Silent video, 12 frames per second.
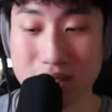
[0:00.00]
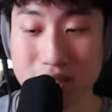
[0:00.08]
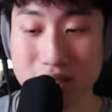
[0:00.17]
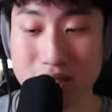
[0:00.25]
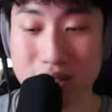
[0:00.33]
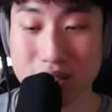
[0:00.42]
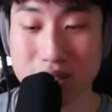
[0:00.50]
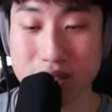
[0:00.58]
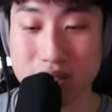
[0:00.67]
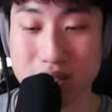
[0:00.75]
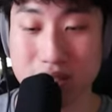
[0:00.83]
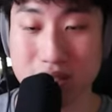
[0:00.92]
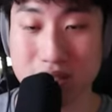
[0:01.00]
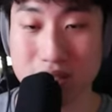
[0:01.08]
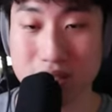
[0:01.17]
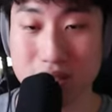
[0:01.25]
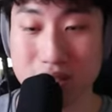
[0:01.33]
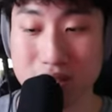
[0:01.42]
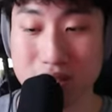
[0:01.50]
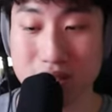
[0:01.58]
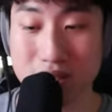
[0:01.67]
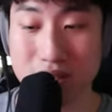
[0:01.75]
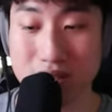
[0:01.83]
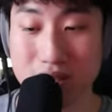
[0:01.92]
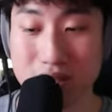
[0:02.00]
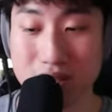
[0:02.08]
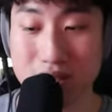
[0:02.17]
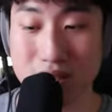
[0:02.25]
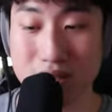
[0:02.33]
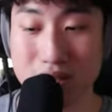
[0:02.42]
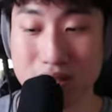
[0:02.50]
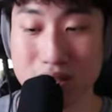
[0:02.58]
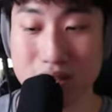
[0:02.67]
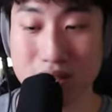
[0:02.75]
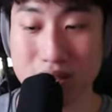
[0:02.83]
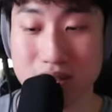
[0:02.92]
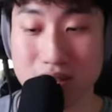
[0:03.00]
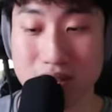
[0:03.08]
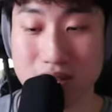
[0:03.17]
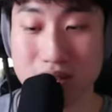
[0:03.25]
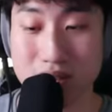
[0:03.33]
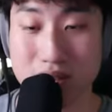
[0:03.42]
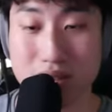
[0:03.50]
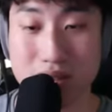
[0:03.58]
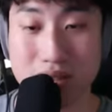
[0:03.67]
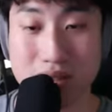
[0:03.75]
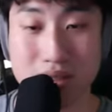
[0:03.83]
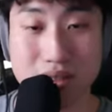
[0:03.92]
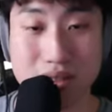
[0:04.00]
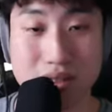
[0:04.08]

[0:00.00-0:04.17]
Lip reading: Nobody speaks.